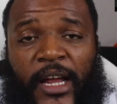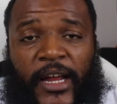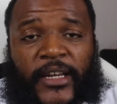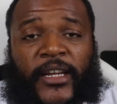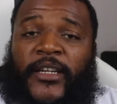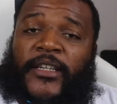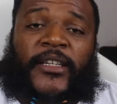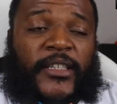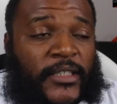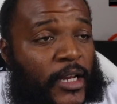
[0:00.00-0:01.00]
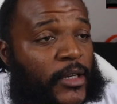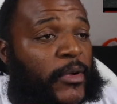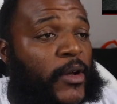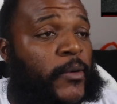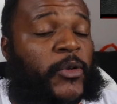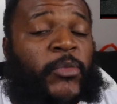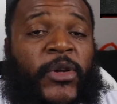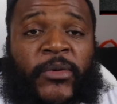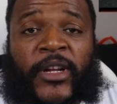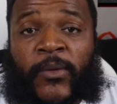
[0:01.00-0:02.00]
I get it. It's all about we the
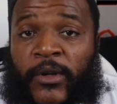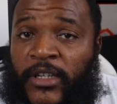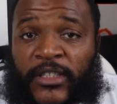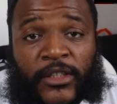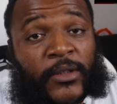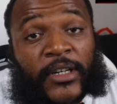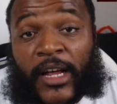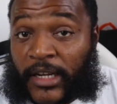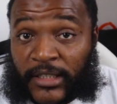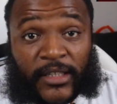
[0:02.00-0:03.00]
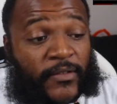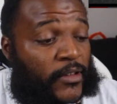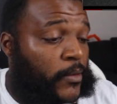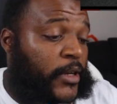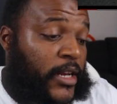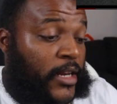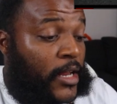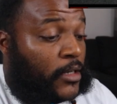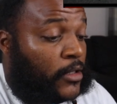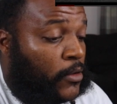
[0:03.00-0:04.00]
people. They want us to do a lot of stuff that we ain't
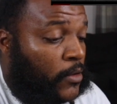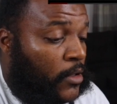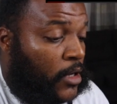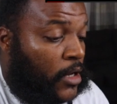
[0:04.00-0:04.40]
down to do.